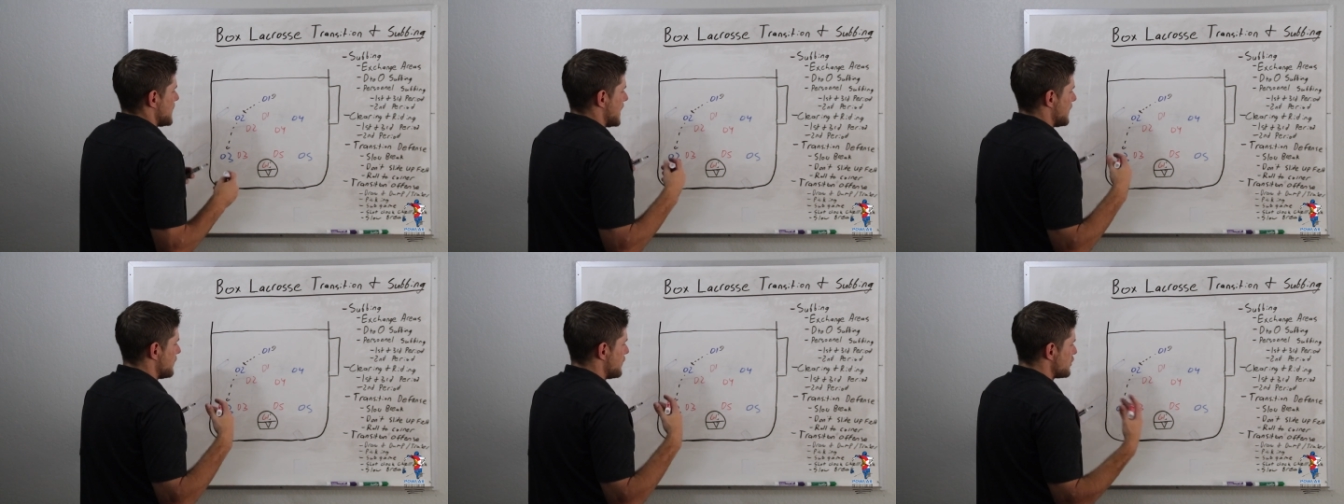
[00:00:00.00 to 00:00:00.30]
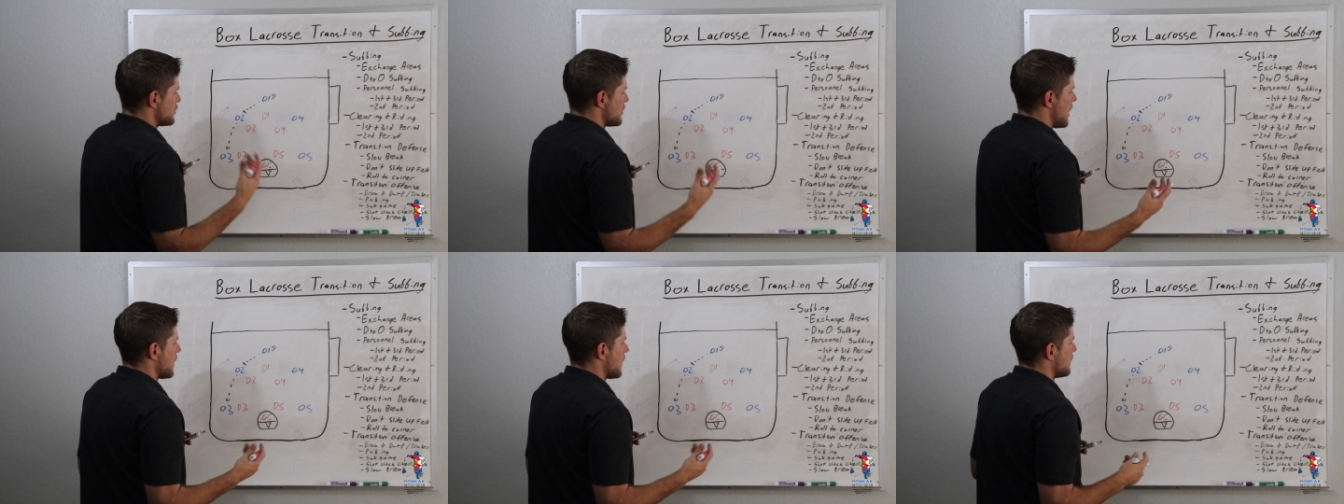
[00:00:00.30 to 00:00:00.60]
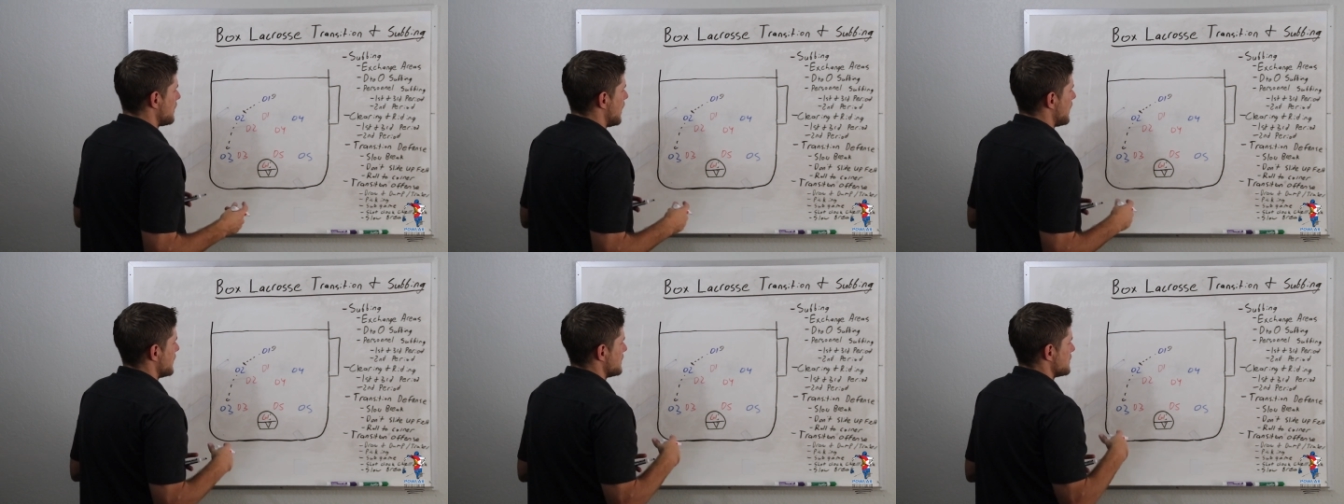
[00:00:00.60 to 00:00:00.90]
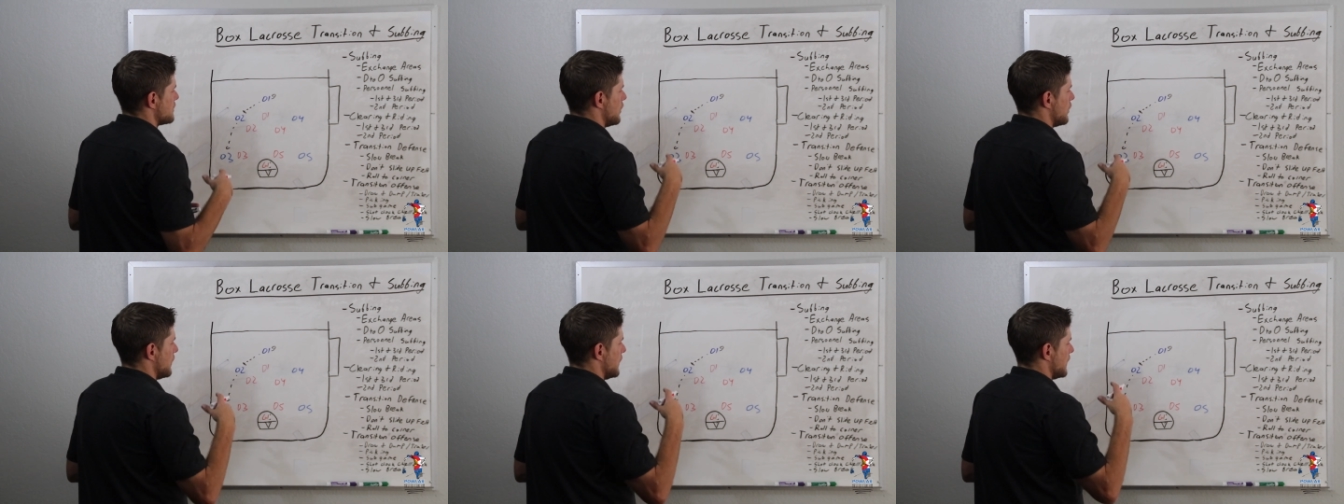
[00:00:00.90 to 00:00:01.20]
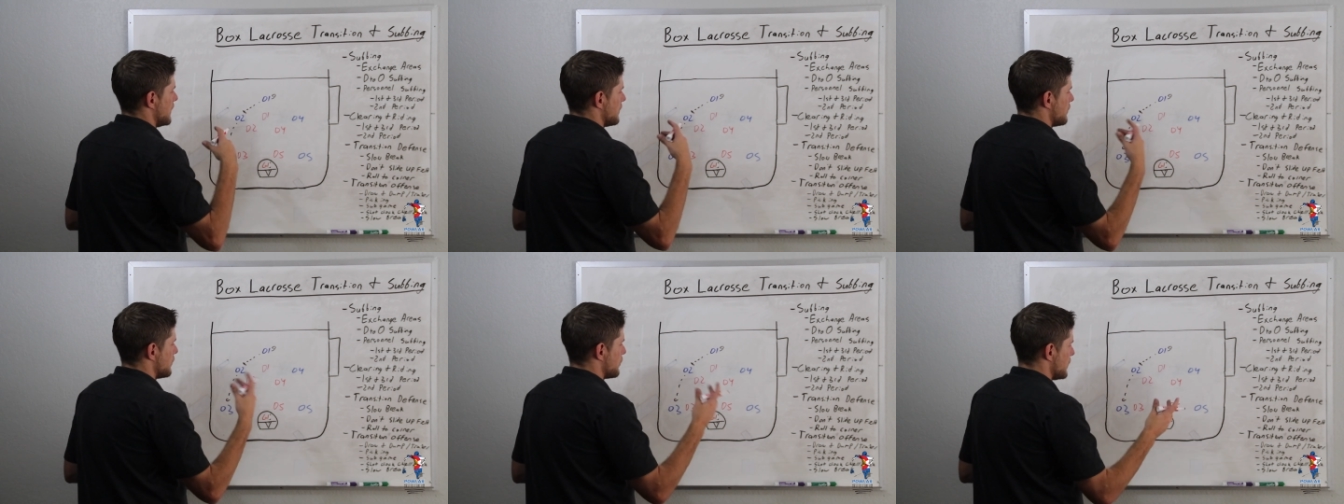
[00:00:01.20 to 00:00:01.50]
if the shot clock is
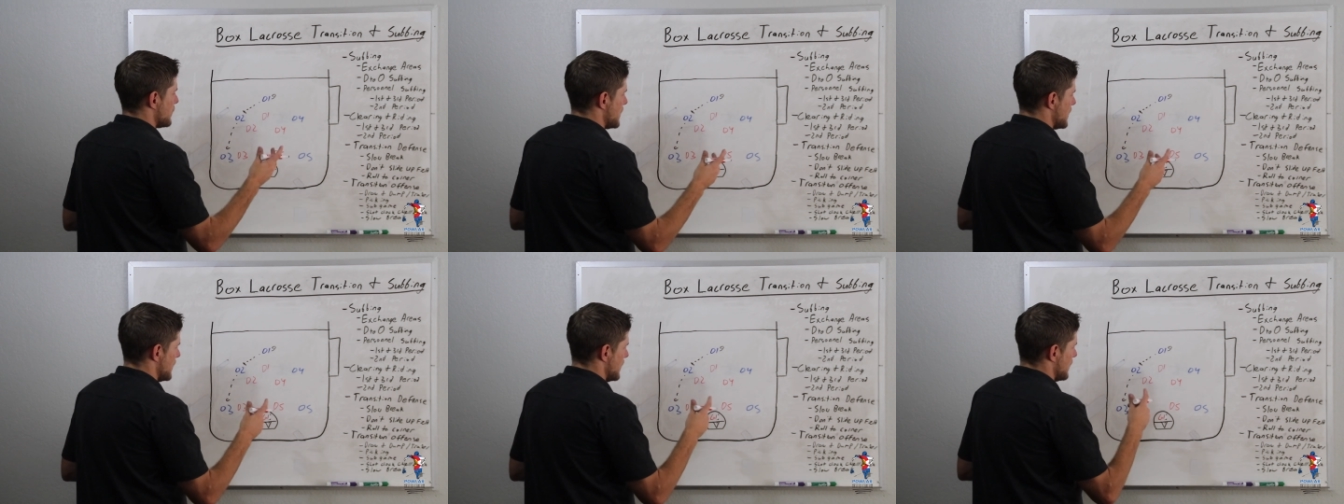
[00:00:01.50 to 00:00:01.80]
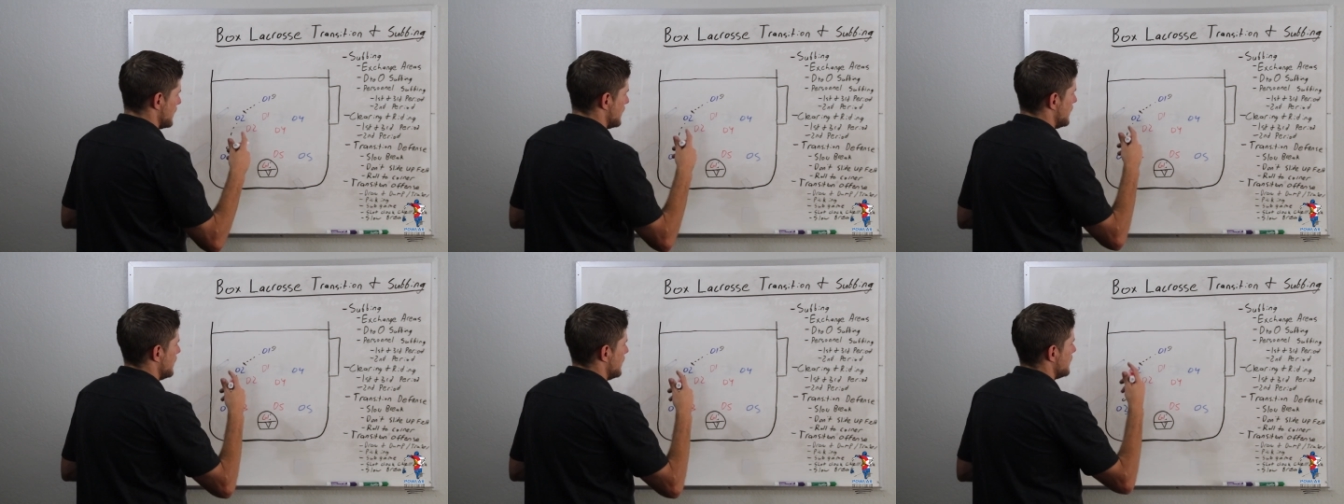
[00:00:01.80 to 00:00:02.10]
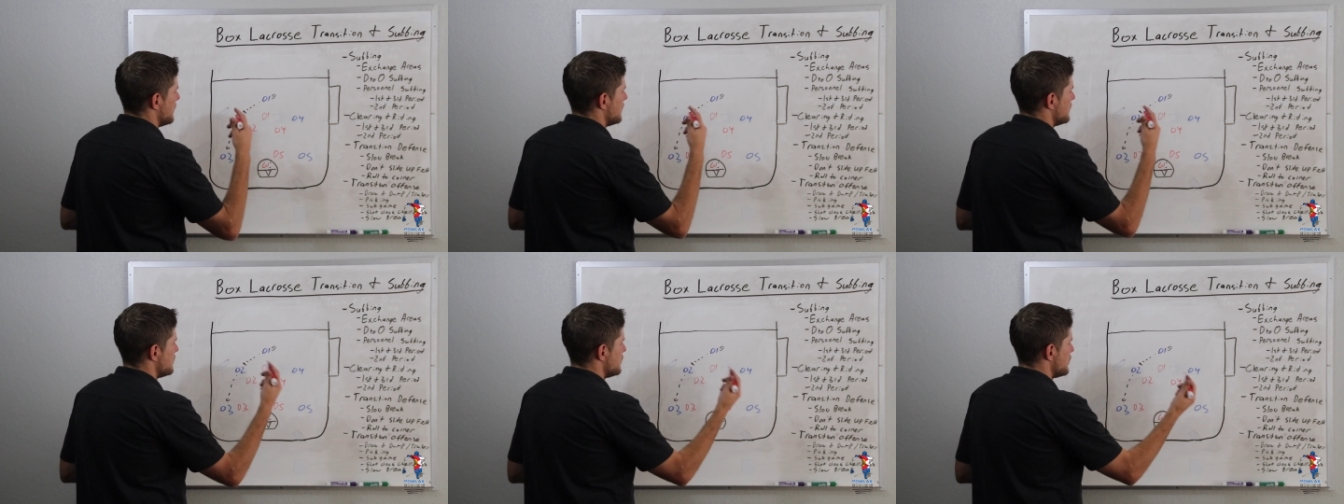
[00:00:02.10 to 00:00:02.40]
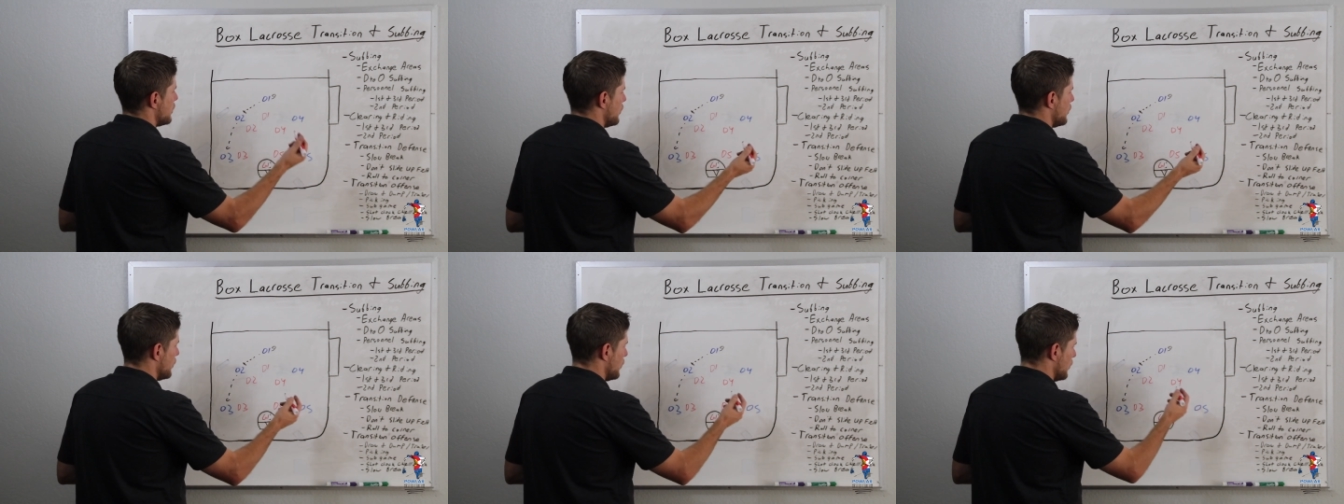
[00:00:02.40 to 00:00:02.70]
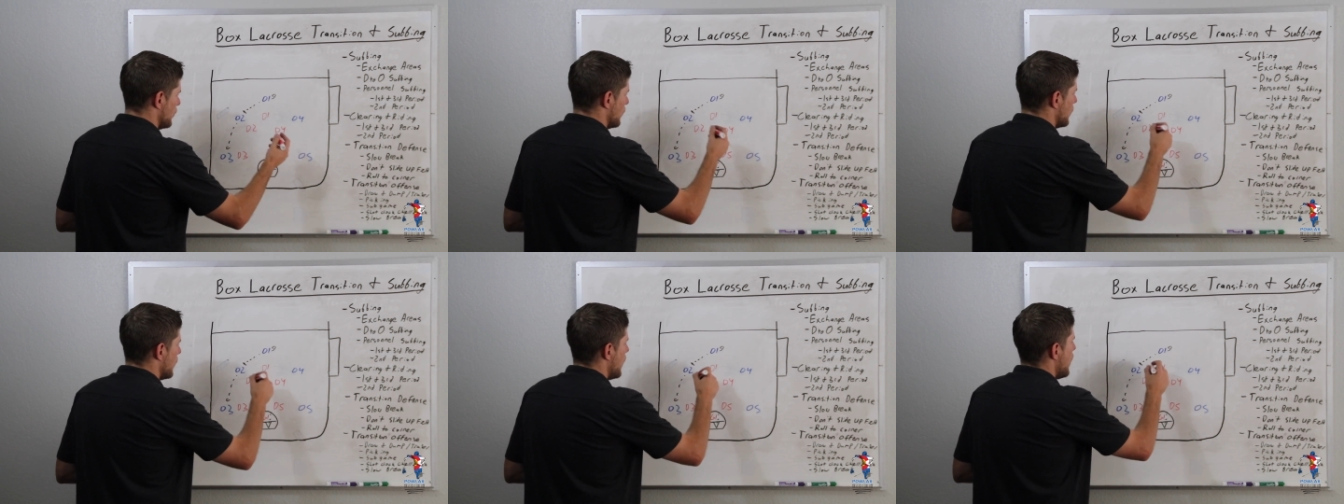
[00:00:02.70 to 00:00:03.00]
going three,
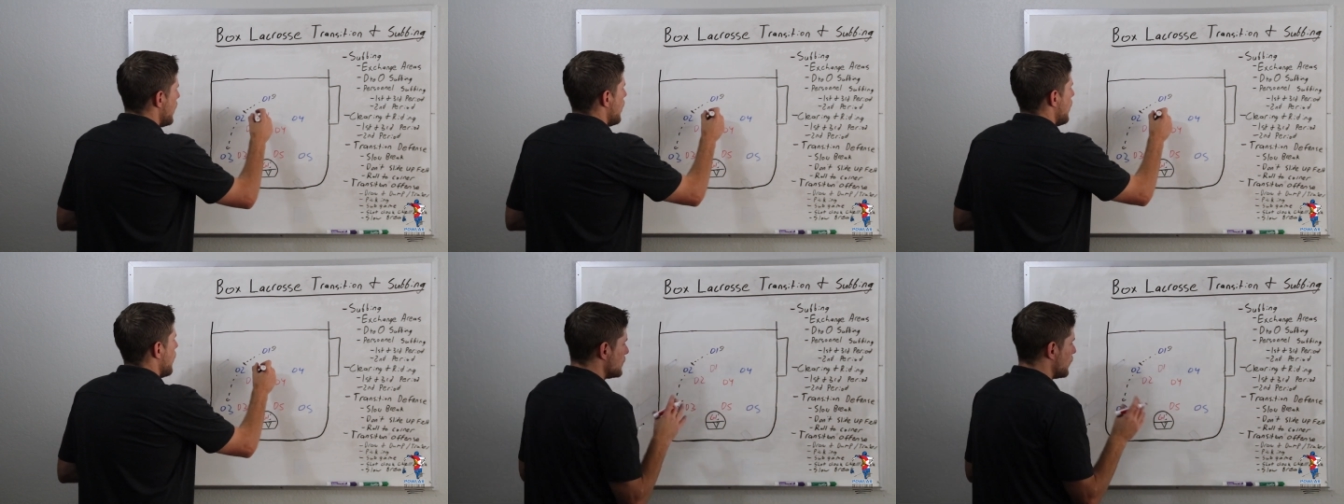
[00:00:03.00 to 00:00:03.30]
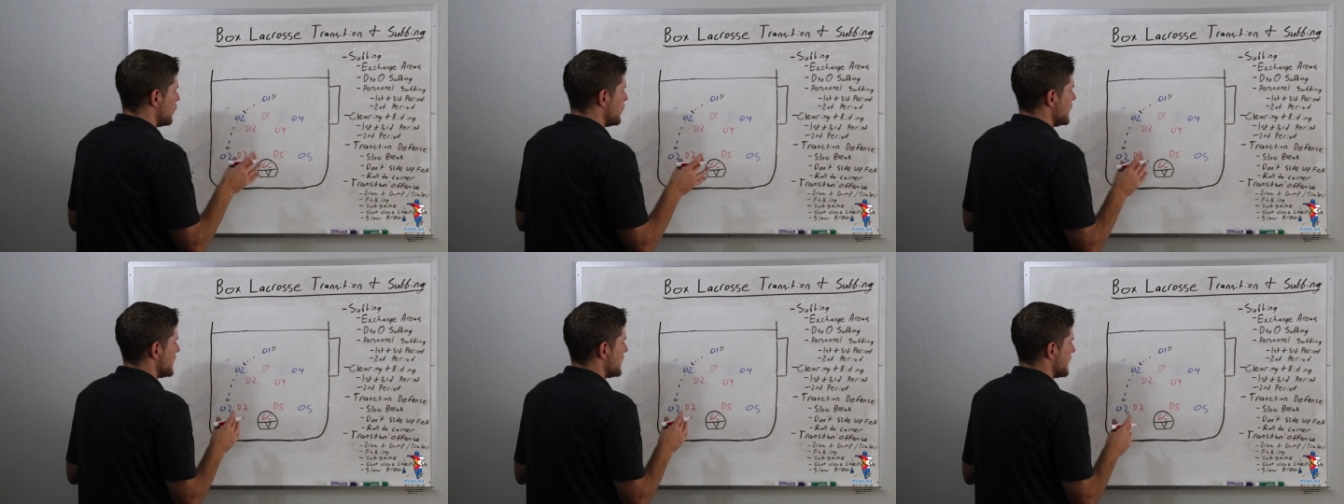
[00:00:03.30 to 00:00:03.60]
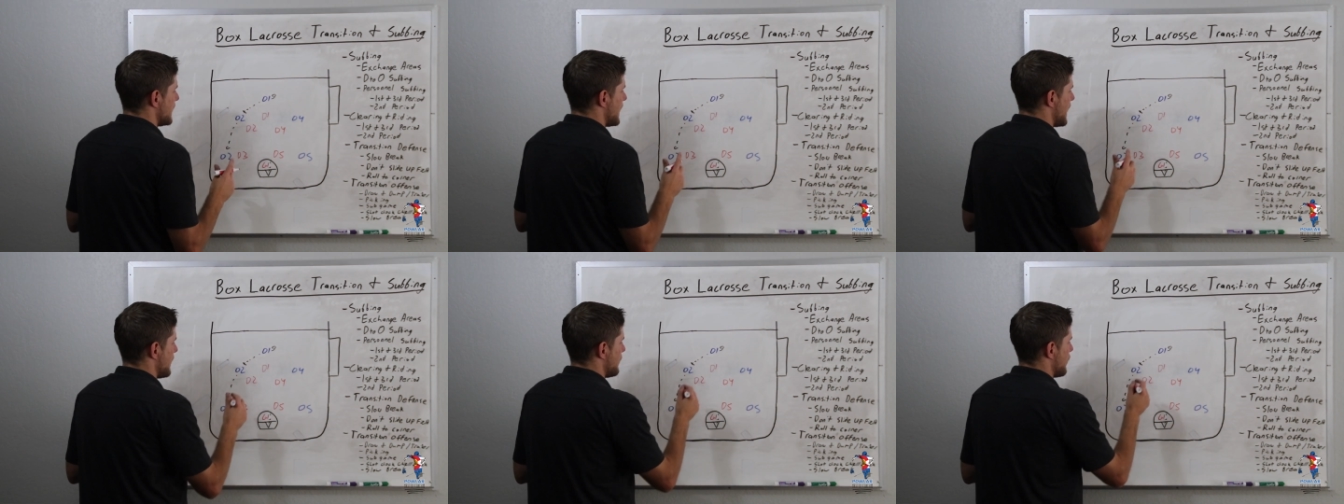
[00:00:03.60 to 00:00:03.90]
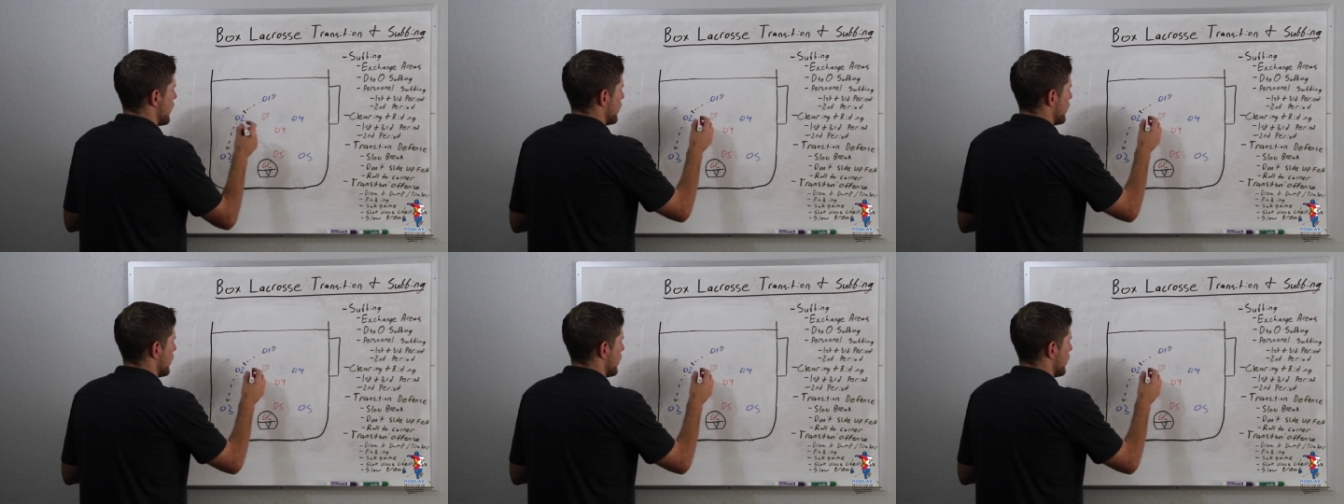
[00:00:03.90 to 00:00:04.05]
two, we can have